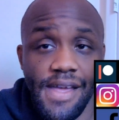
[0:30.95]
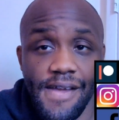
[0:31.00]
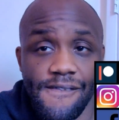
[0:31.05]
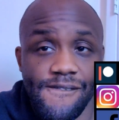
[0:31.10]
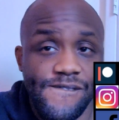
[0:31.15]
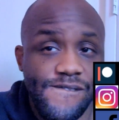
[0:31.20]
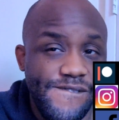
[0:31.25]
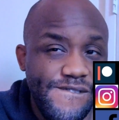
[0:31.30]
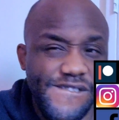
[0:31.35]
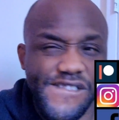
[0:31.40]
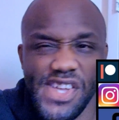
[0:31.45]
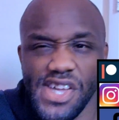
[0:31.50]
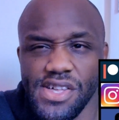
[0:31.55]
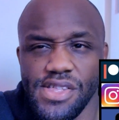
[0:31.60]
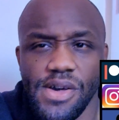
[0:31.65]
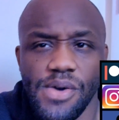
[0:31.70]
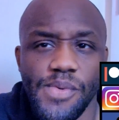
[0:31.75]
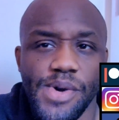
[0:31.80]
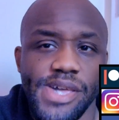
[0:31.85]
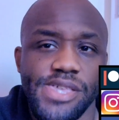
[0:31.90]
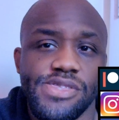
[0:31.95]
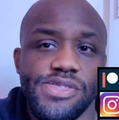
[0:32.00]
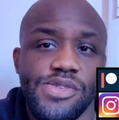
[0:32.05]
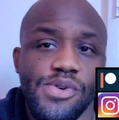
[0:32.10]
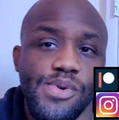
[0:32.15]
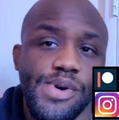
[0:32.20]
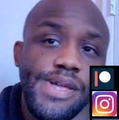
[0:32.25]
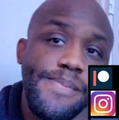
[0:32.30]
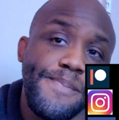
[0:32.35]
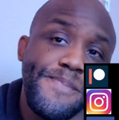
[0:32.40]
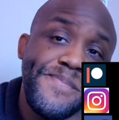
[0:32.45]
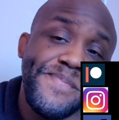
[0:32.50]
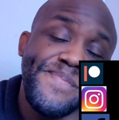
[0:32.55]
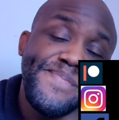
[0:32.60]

and feel our way through it.